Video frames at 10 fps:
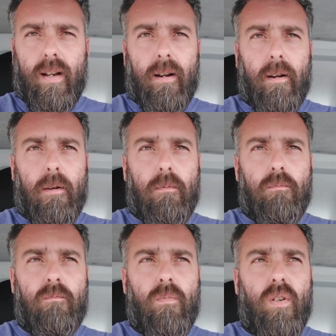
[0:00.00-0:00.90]

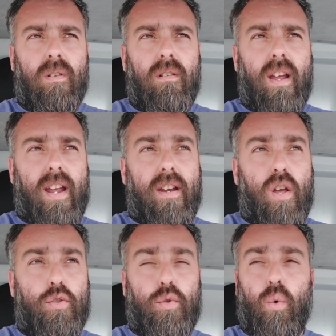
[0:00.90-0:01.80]
in
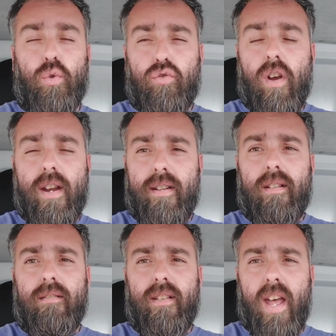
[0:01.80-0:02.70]
a sole
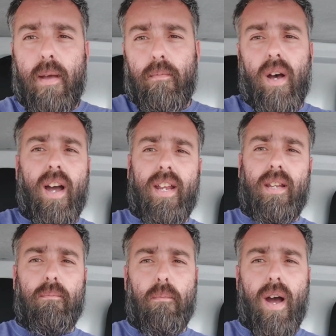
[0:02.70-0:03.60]
trader name,
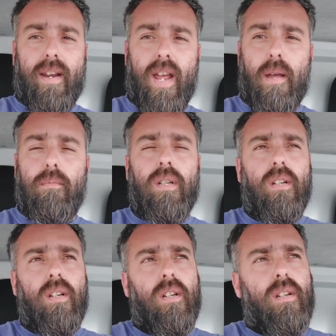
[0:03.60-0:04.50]
i.e. my name.
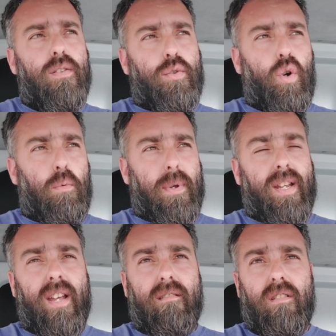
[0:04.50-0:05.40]
So it'll
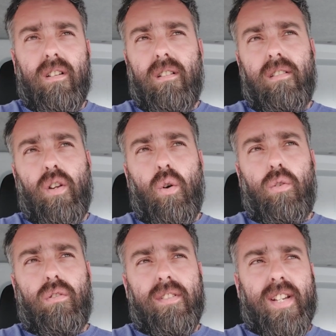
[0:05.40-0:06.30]
be, you
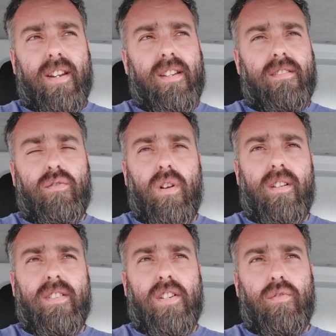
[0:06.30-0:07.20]
know, Chris Addis,
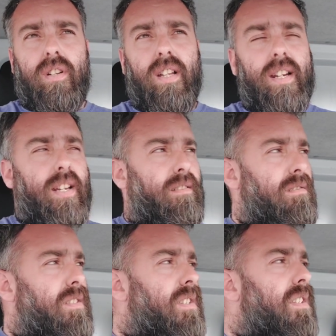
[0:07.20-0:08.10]
Trading Zestry Cleaning,